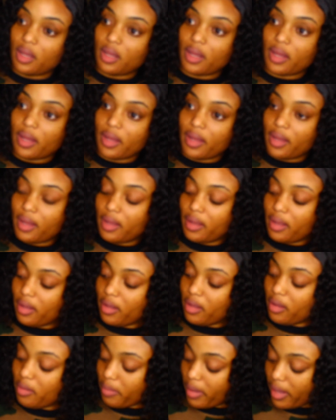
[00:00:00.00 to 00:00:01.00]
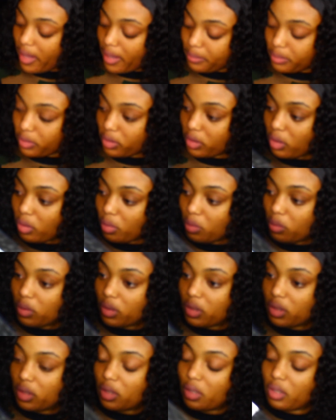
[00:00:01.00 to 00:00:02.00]
I am
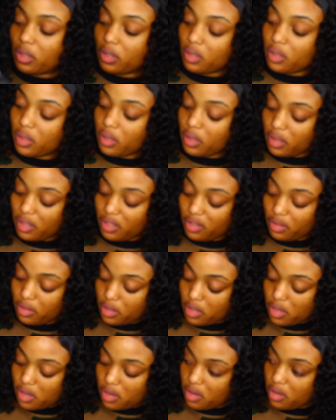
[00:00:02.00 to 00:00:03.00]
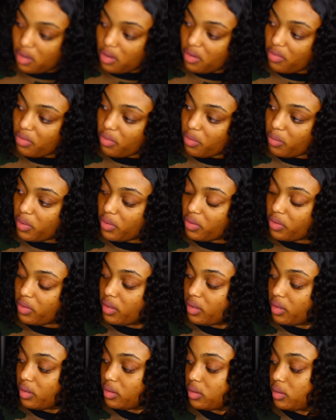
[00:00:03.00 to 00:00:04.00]
absolutely in love with
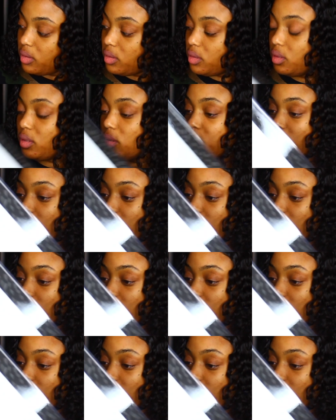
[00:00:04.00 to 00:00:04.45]
this.